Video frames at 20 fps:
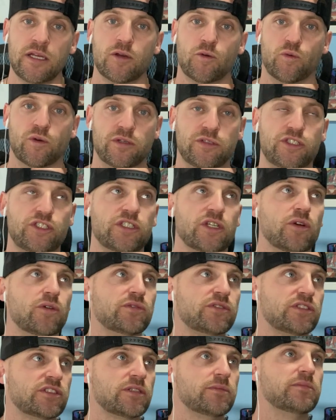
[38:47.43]
would show
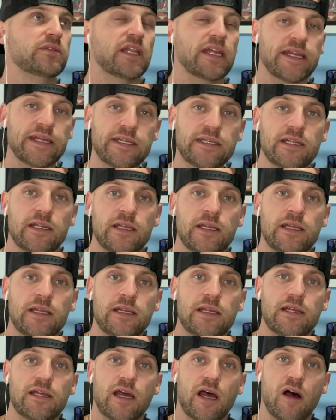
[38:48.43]
some light
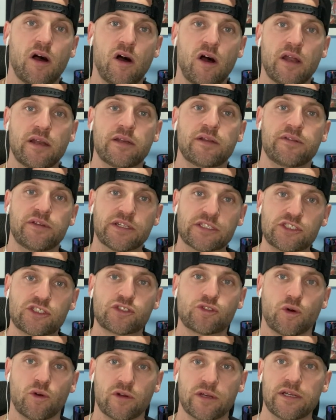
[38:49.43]
on this
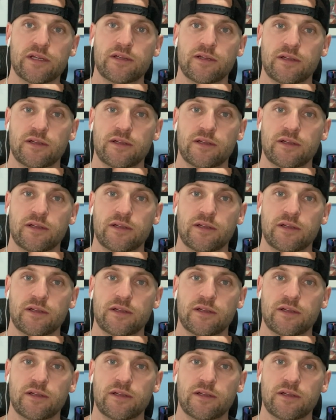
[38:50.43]
story.